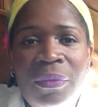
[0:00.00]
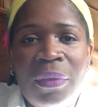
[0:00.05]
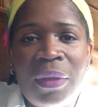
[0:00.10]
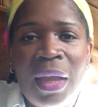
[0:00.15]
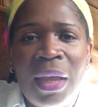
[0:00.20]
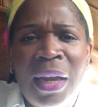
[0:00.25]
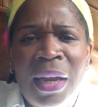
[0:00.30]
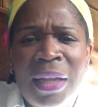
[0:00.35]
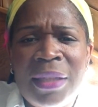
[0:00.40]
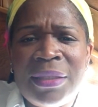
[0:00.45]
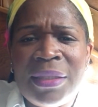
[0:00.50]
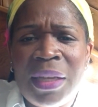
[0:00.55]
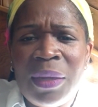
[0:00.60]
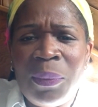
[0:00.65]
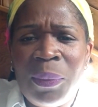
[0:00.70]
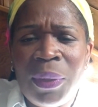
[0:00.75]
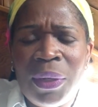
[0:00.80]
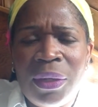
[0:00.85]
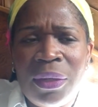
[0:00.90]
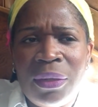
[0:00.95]
And I said,
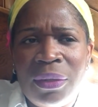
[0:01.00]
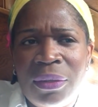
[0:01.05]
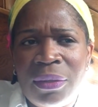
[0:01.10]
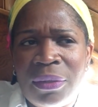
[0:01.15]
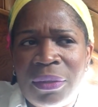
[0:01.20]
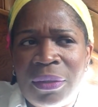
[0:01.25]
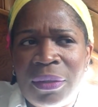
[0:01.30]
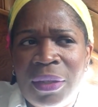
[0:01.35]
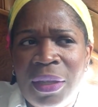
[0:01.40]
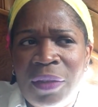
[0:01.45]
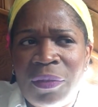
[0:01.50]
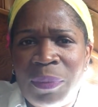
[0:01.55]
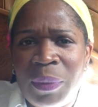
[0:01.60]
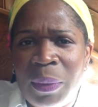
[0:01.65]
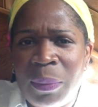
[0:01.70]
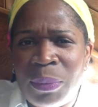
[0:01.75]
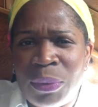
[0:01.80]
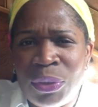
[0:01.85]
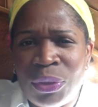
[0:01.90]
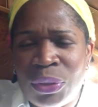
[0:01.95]
well, if
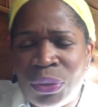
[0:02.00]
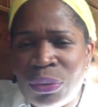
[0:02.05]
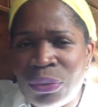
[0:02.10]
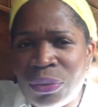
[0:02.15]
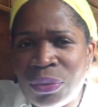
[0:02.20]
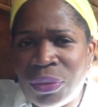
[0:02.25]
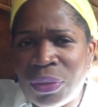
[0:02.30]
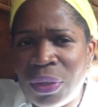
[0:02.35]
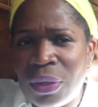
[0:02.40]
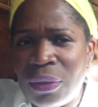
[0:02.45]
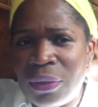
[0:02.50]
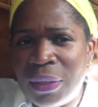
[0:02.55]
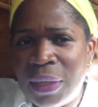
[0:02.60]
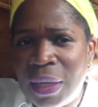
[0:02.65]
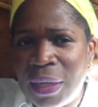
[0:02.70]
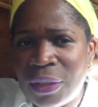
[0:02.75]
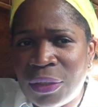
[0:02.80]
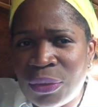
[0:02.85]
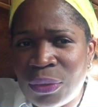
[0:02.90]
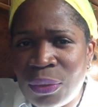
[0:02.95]
people choose to go
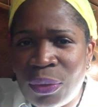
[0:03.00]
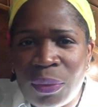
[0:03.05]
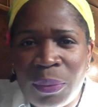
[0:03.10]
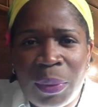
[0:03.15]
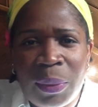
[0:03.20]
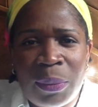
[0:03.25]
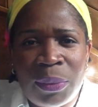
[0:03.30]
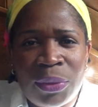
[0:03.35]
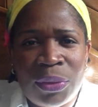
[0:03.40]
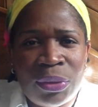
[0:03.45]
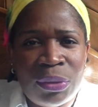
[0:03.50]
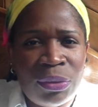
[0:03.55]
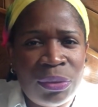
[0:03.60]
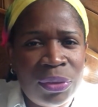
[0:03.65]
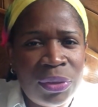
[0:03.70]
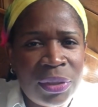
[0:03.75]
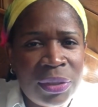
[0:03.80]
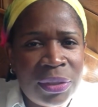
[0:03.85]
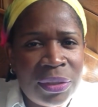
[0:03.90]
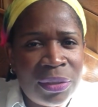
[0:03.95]
natural or people choose
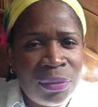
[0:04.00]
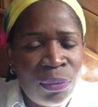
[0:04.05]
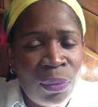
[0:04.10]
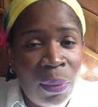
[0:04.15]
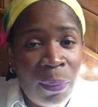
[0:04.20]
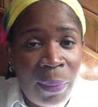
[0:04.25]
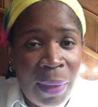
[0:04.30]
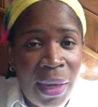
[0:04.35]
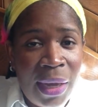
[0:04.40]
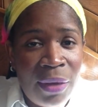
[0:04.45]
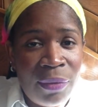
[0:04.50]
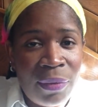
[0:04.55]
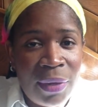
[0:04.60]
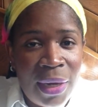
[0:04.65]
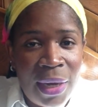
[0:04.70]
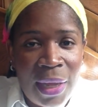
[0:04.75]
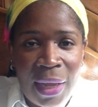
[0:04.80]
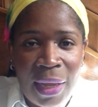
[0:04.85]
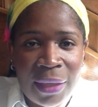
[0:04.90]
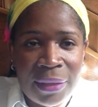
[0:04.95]
to remain
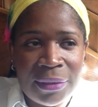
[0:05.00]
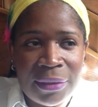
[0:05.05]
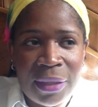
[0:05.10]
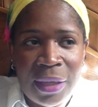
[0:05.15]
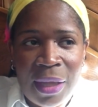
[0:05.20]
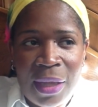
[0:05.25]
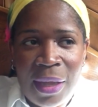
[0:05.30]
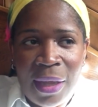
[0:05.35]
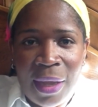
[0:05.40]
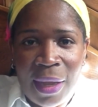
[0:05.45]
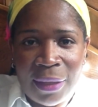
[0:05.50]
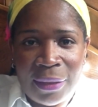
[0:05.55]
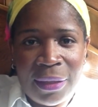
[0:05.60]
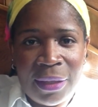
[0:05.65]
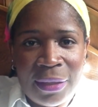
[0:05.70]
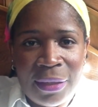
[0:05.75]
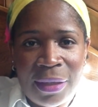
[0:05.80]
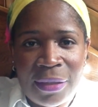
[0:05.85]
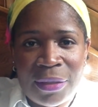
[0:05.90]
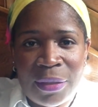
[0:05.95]
relaxed, I
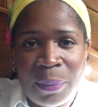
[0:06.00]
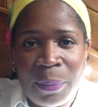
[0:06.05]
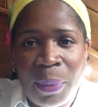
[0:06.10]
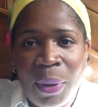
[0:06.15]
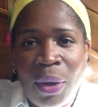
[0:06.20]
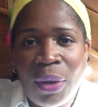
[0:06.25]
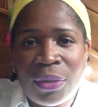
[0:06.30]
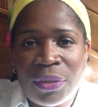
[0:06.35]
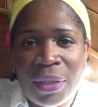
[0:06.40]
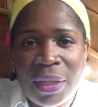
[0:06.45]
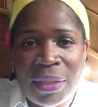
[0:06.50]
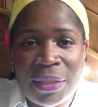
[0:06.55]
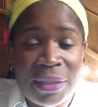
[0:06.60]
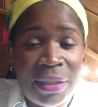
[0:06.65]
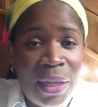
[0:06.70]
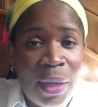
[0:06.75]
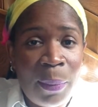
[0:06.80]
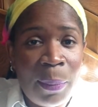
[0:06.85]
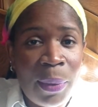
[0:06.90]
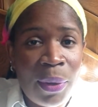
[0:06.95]
think that's
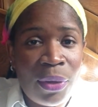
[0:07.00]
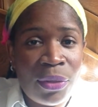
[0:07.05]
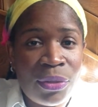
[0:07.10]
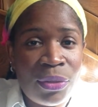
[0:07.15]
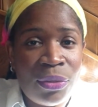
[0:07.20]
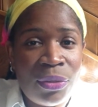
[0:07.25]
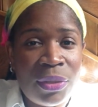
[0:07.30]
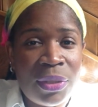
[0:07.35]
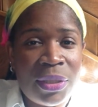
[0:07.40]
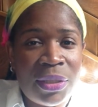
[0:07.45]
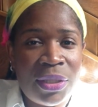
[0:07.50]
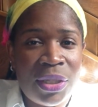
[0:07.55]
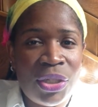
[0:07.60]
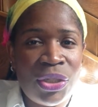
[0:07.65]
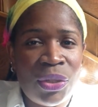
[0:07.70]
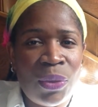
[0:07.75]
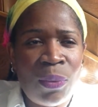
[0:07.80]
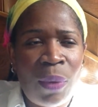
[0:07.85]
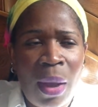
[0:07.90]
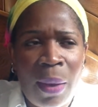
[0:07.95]
their personal
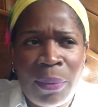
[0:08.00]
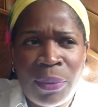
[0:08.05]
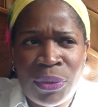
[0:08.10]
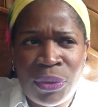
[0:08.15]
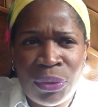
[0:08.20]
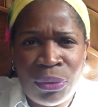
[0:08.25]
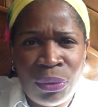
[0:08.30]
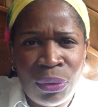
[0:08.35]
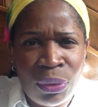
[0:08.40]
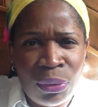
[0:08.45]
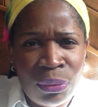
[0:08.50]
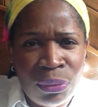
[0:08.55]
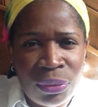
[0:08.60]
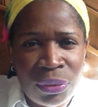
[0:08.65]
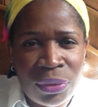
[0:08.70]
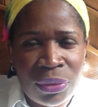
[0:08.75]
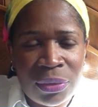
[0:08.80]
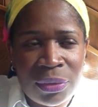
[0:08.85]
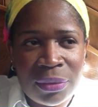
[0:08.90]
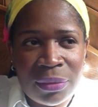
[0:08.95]
decision. Why would you
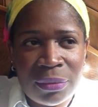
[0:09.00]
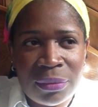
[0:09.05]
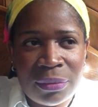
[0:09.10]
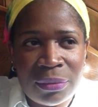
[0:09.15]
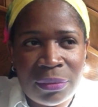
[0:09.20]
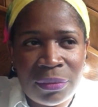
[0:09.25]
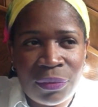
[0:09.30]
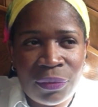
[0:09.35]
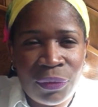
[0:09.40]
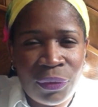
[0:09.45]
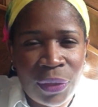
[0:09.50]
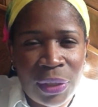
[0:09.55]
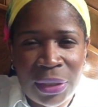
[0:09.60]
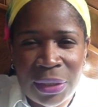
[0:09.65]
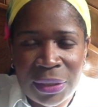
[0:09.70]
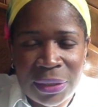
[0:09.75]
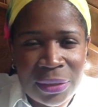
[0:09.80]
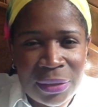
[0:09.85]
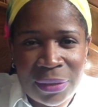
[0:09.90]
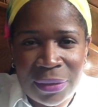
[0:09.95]
lose
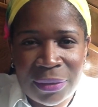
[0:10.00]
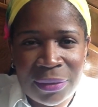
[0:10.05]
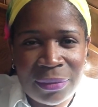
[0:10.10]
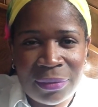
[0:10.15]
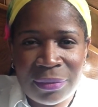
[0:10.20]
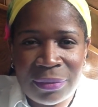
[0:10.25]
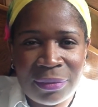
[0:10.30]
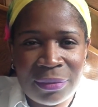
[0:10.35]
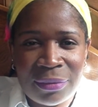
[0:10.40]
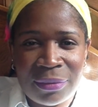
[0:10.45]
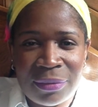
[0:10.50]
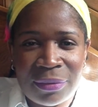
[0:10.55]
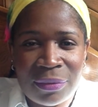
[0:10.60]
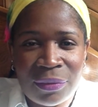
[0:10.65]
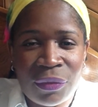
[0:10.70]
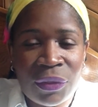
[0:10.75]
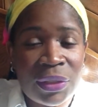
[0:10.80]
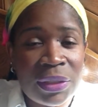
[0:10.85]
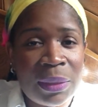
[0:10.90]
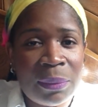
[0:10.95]
friends
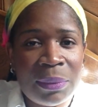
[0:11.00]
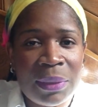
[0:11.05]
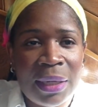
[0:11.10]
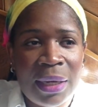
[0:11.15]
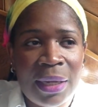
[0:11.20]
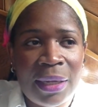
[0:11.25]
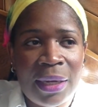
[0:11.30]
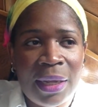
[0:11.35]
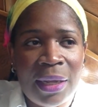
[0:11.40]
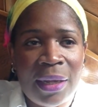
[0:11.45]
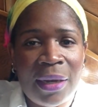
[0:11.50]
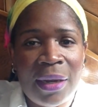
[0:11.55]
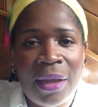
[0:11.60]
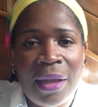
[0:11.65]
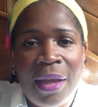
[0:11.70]
for something like that?